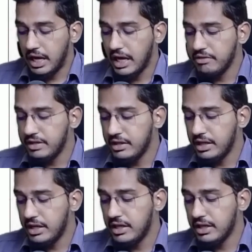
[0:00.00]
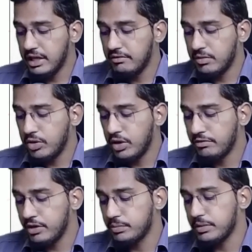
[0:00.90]
I went ahead and gave
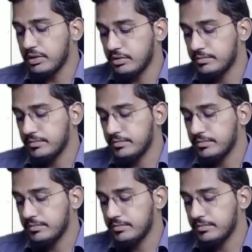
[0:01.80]
modified opinion.